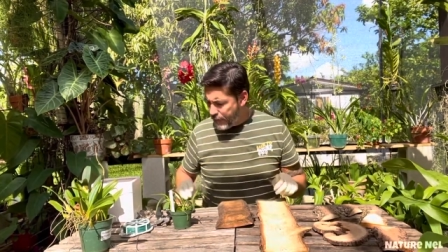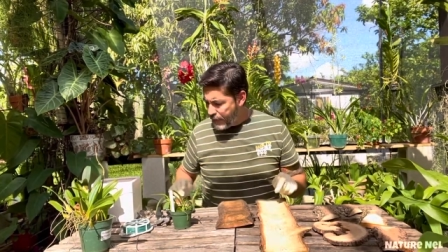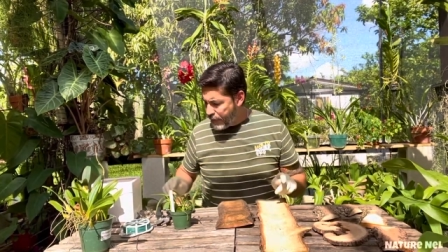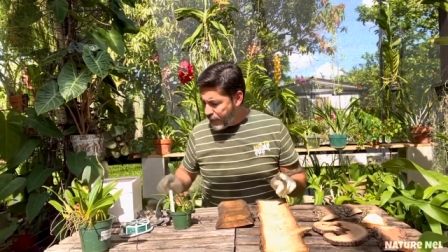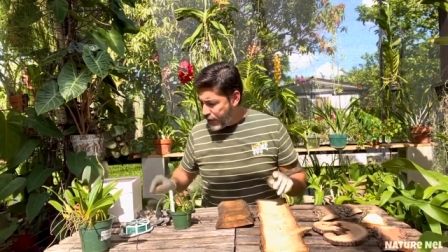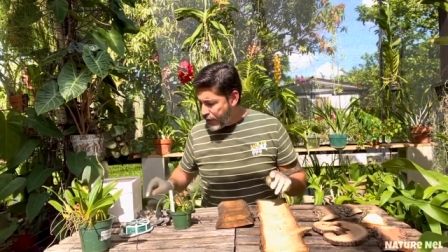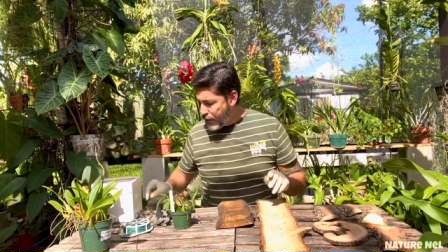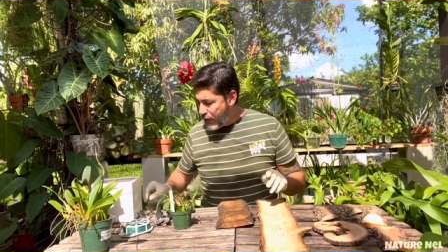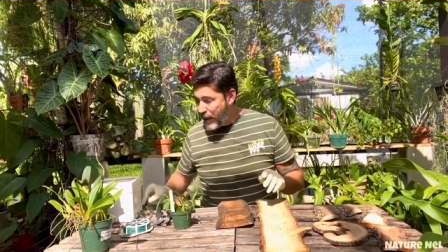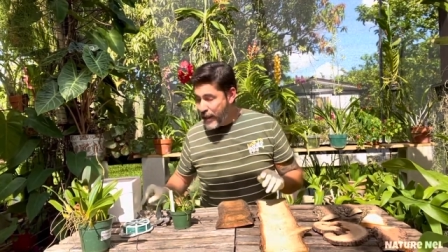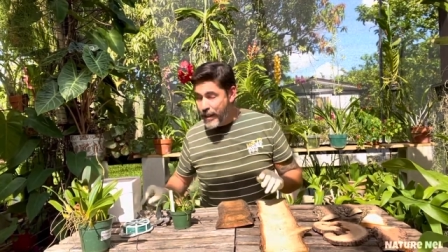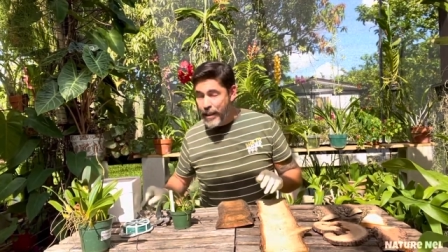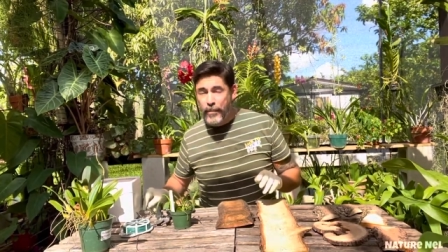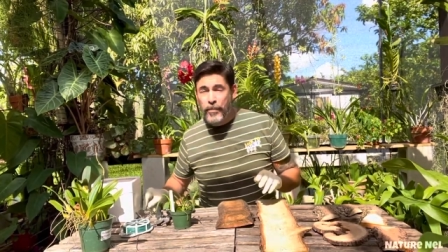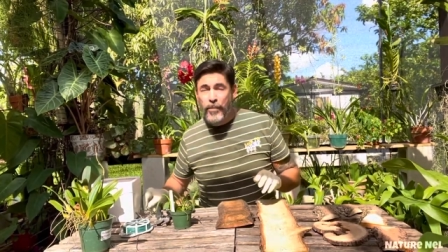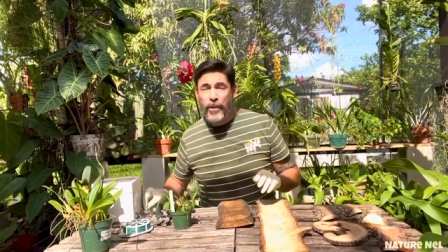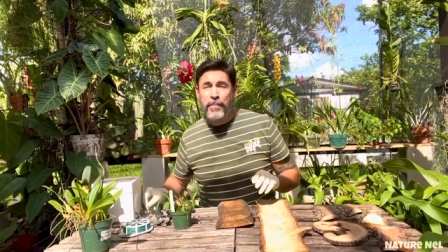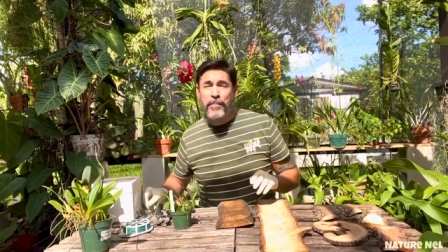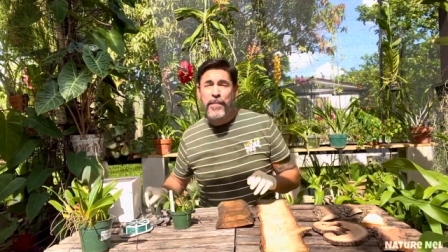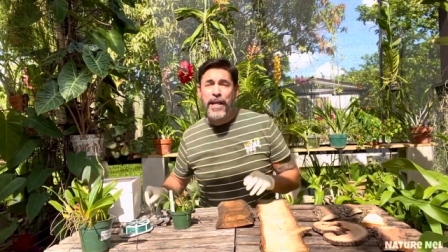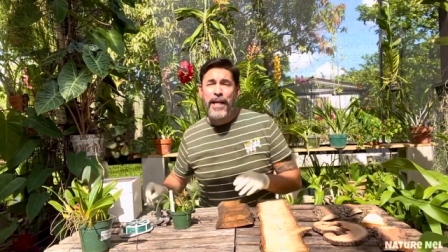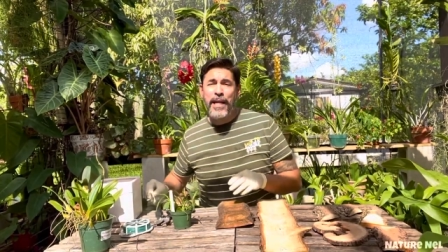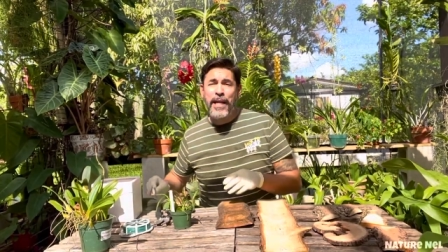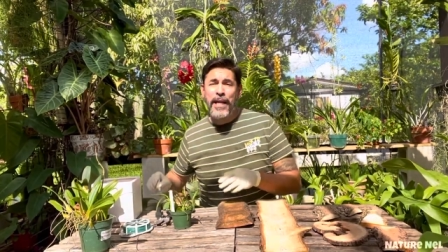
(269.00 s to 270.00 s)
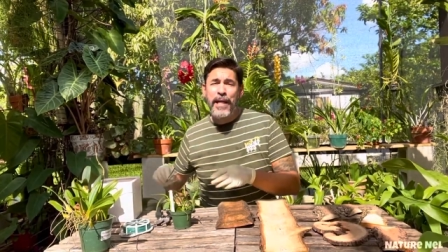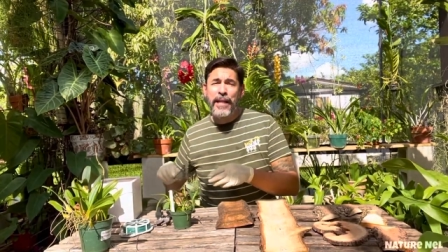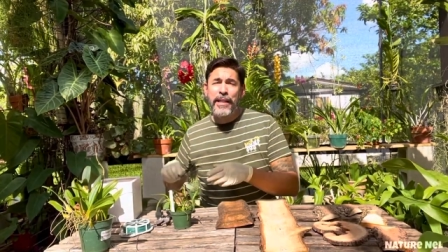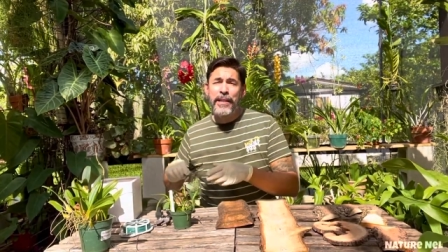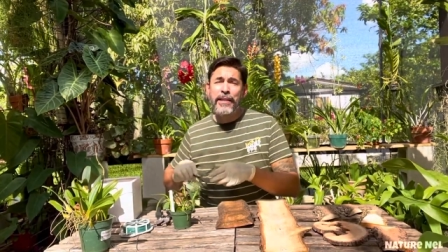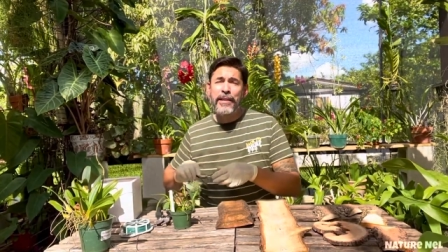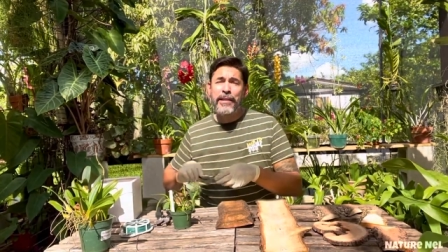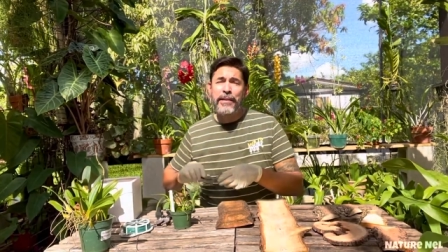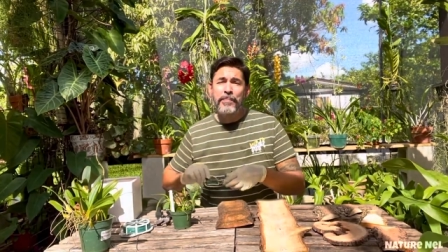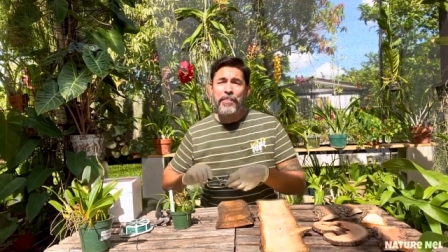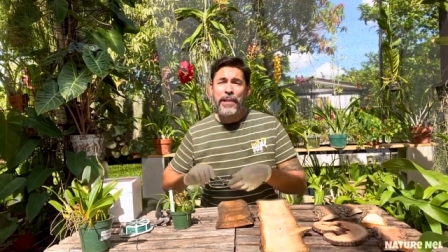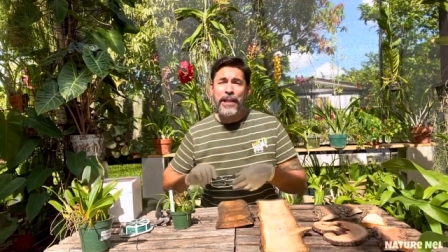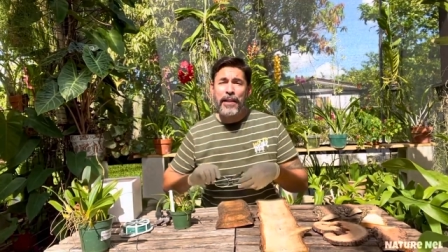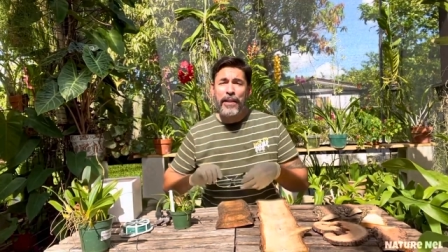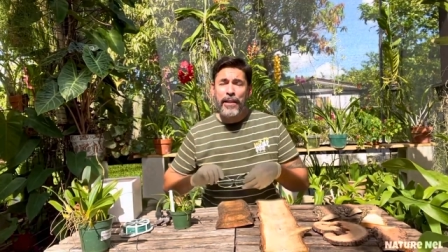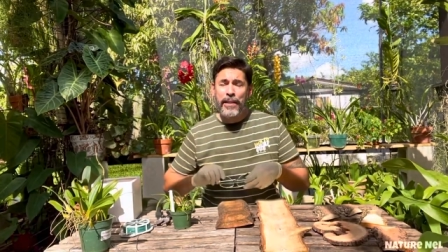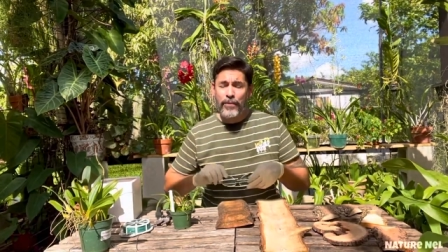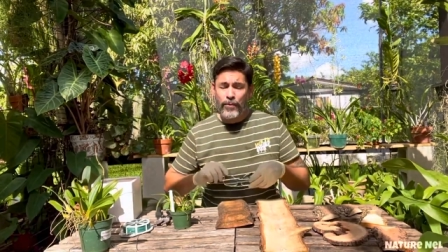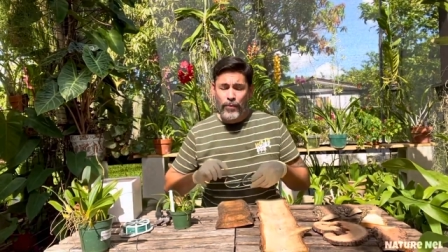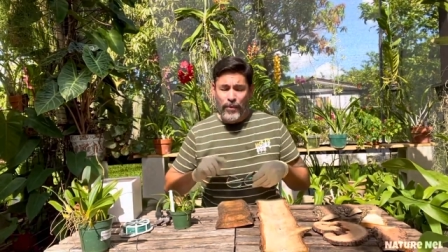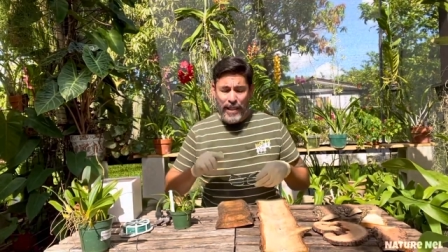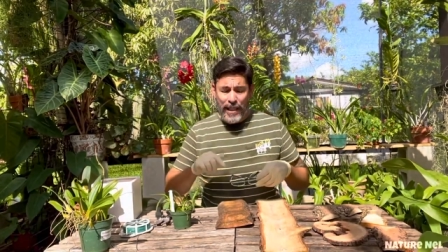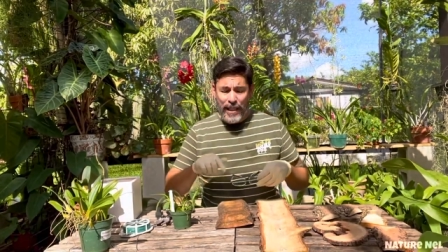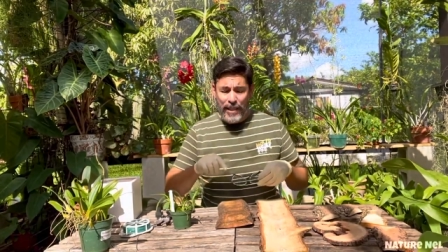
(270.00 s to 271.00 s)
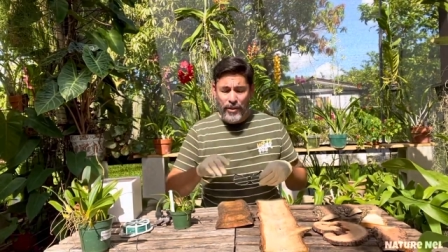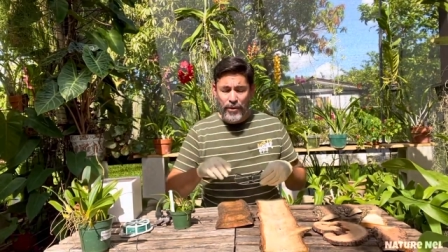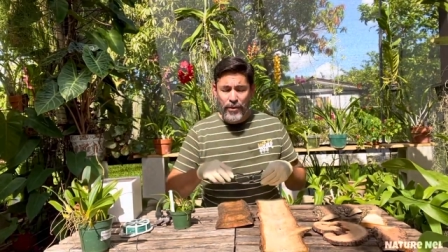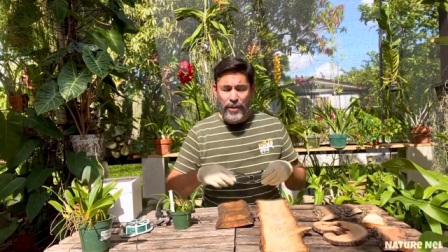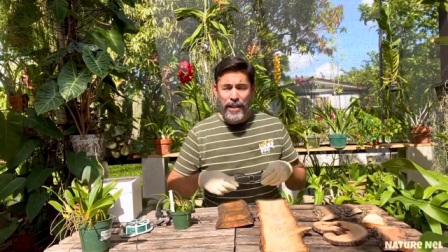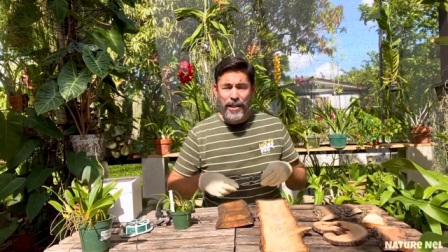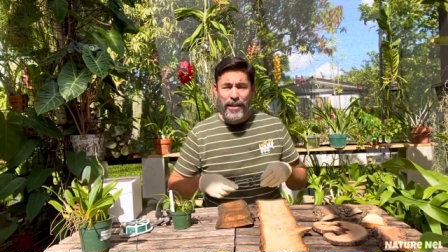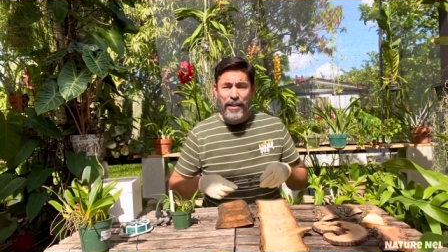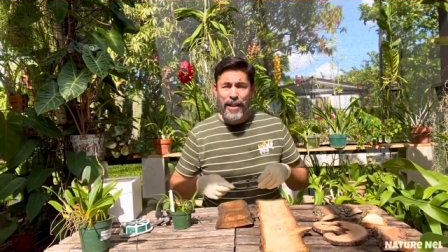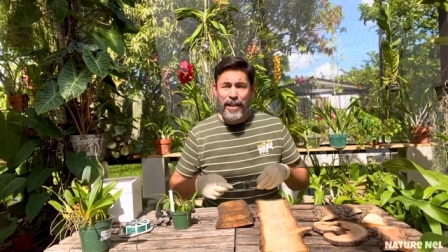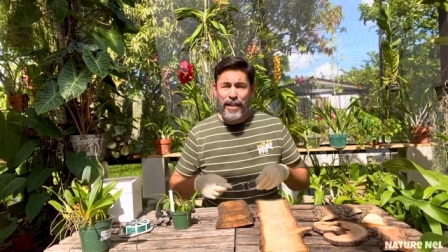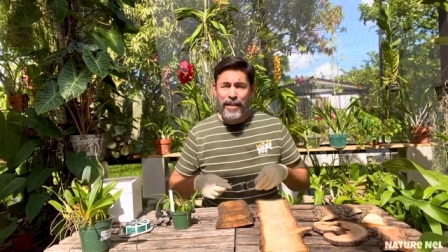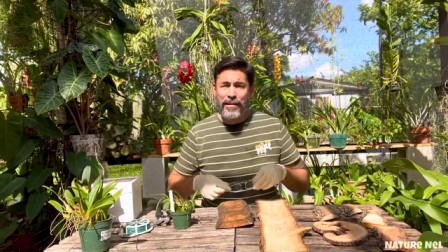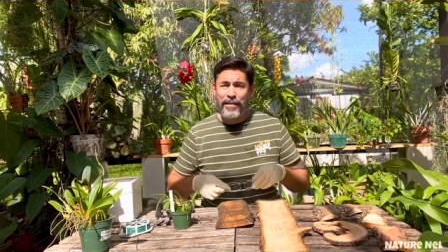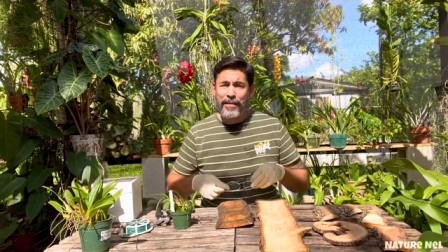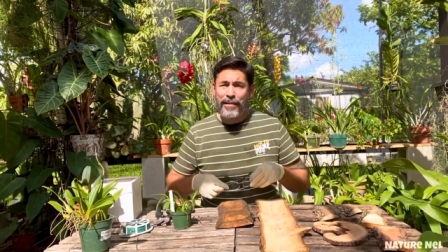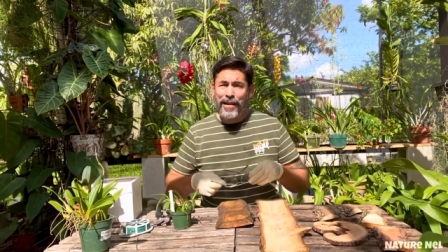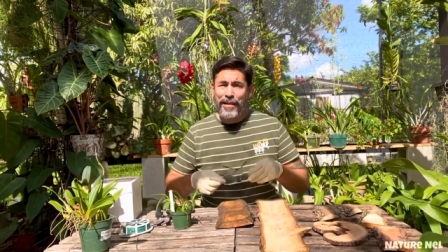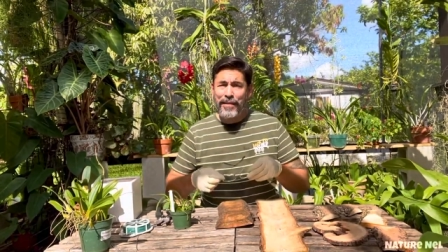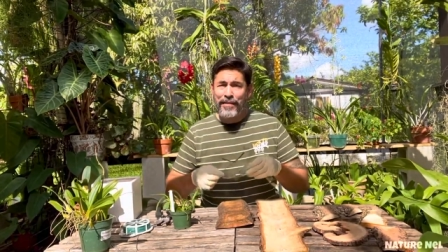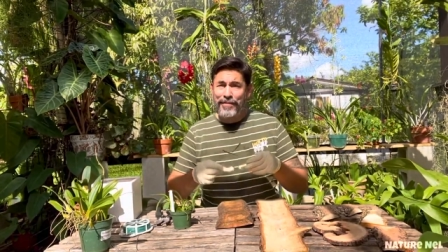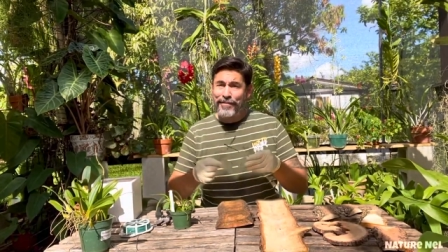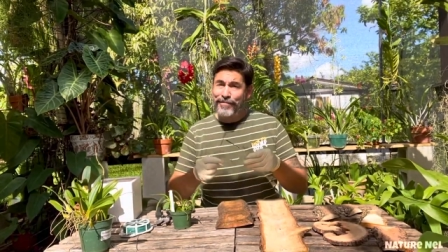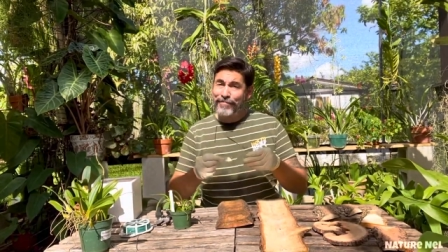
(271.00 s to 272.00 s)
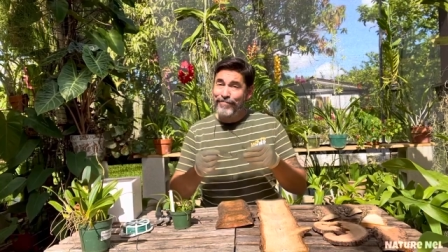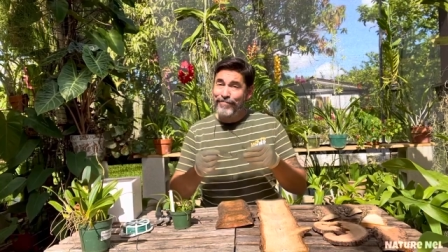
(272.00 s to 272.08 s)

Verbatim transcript: so I did bring my eyes because when I do this kind of stuff,